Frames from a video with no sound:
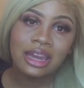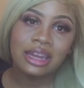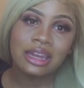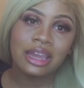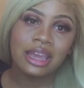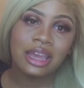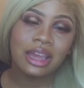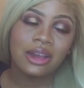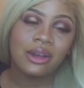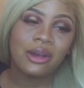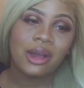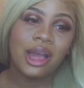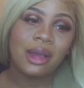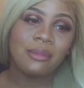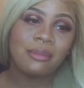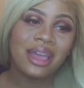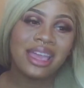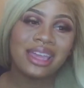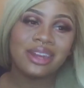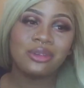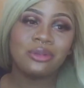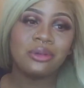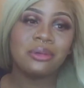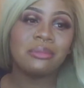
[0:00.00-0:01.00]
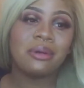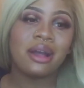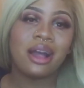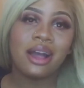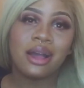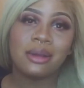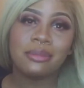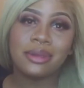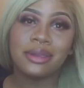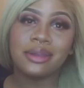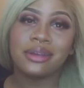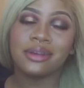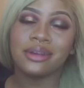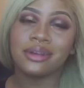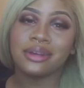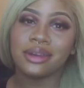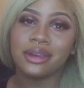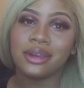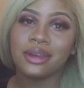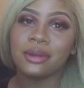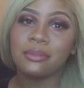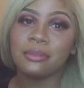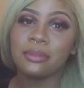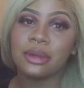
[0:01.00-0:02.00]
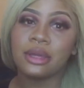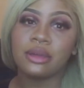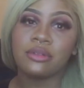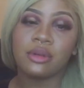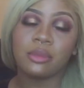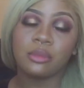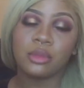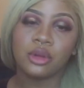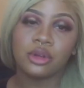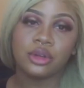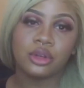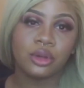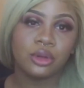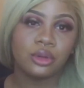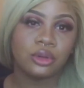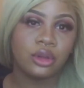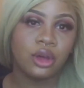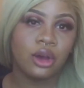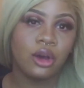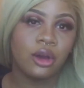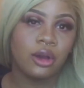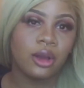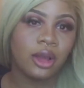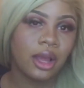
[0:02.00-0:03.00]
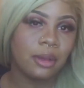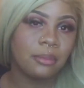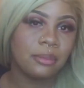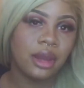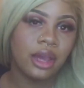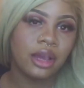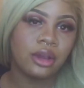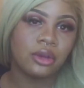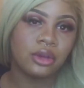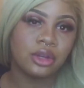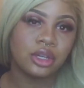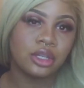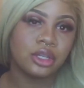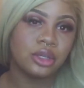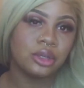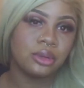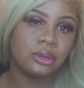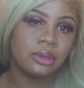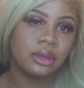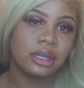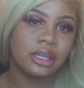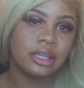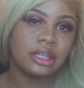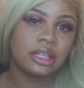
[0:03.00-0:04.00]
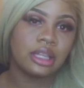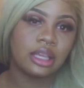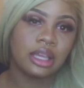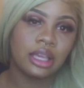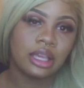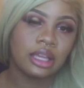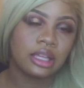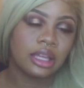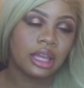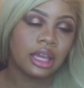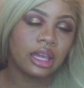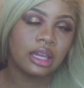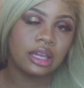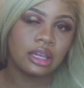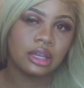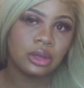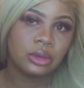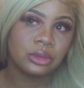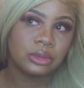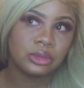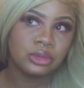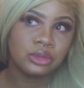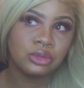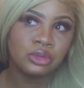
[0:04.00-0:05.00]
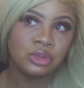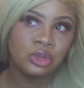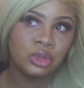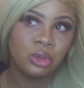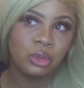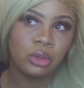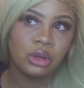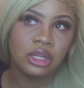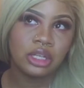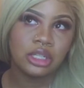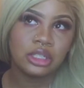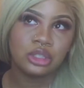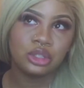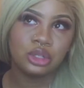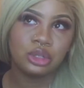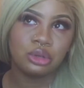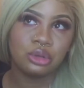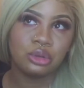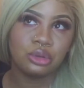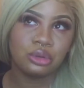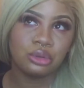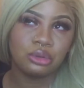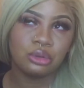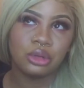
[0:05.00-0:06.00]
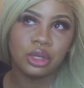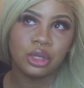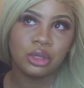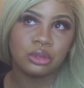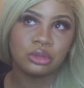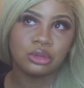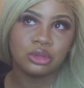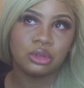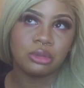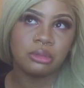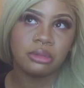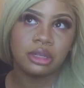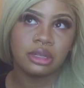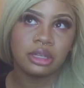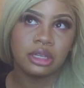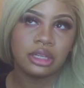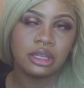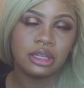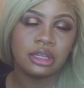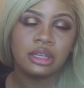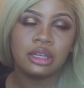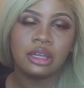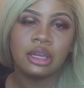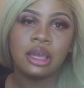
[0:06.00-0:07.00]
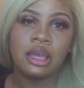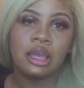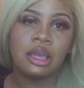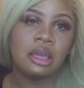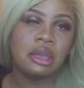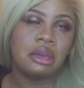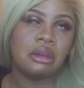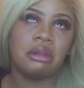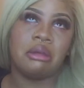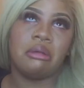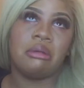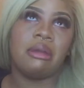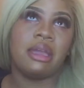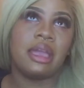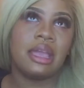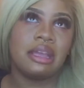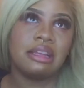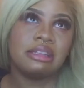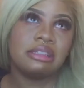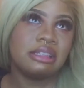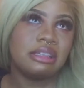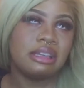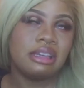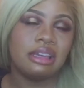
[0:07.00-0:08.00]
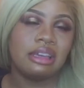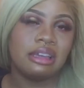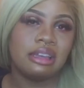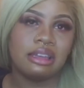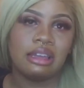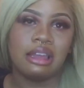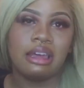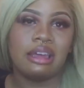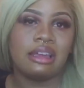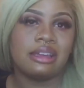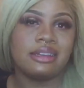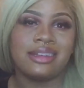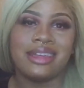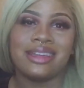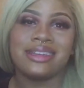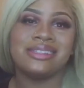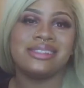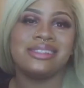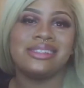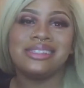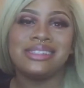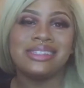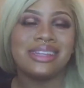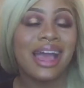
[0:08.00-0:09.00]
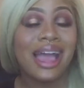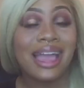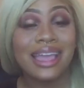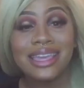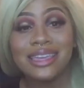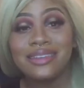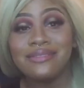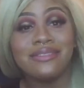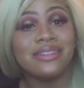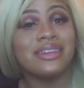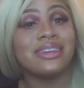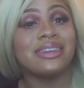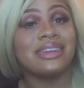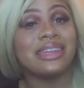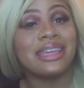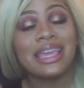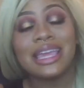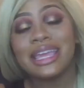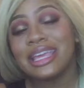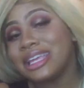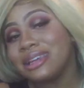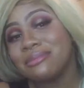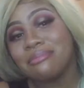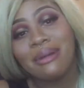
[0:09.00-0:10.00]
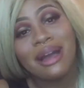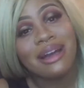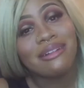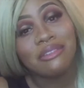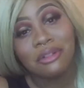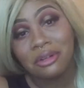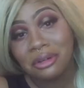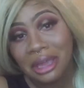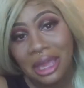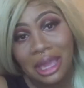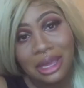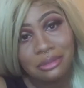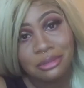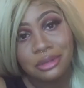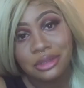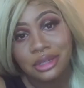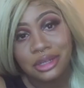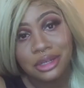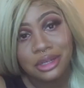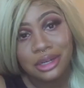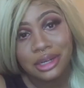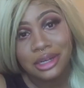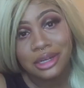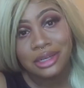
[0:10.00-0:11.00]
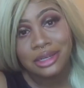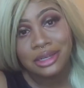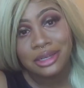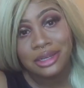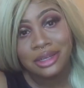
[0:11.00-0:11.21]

Now, I might do a bob here and there, but if I'm gonna go long, I'm not gonna do anything like no 22, no 20, no 18. Like, that's just not even in my vocabulary.